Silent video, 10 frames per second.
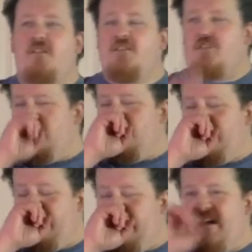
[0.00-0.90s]
Excuse
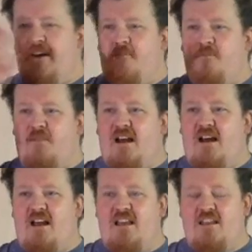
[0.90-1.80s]
me. I
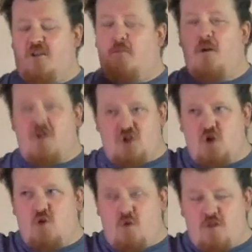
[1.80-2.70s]

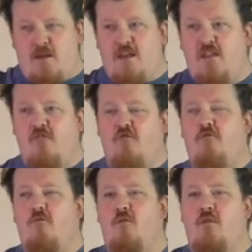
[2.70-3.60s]
partook with my
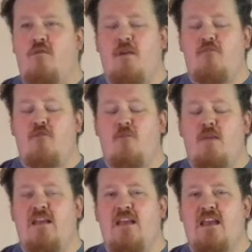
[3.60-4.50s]

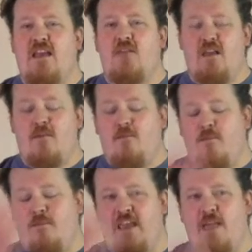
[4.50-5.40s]
roommate, and
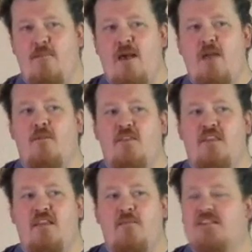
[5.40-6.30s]
came back, put
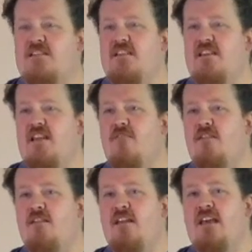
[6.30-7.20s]
the pizza in the
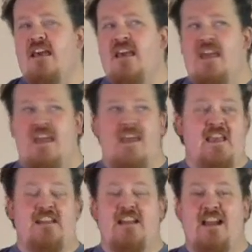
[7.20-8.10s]
oven,
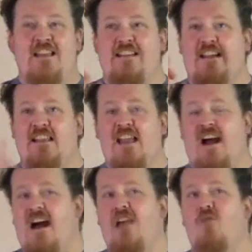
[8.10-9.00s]
and I tell you,
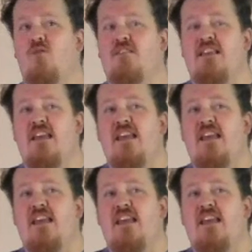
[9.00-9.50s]
I was